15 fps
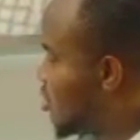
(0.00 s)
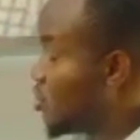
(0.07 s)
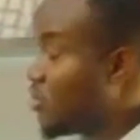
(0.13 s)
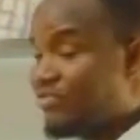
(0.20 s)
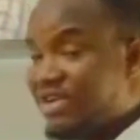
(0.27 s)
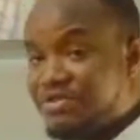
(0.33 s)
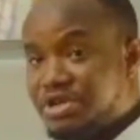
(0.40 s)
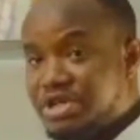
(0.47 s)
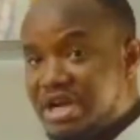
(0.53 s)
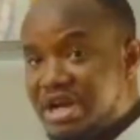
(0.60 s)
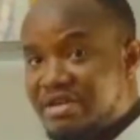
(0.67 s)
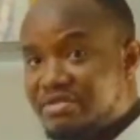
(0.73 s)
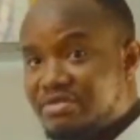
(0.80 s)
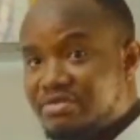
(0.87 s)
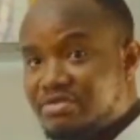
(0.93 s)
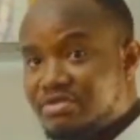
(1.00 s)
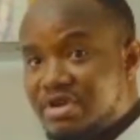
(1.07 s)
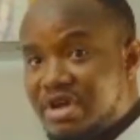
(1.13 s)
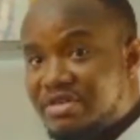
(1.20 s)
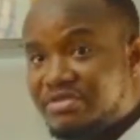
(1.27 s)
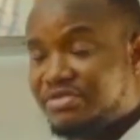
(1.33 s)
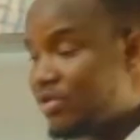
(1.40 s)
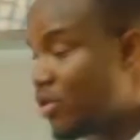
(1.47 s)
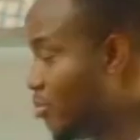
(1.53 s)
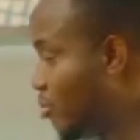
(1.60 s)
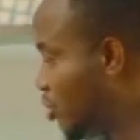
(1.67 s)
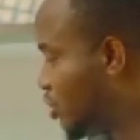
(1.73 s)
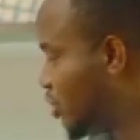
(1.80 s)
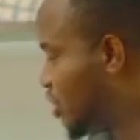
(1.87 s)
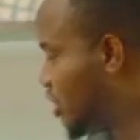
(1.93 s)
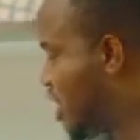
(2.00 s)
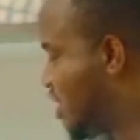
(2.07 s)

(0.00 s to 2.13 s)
your 504 bunches,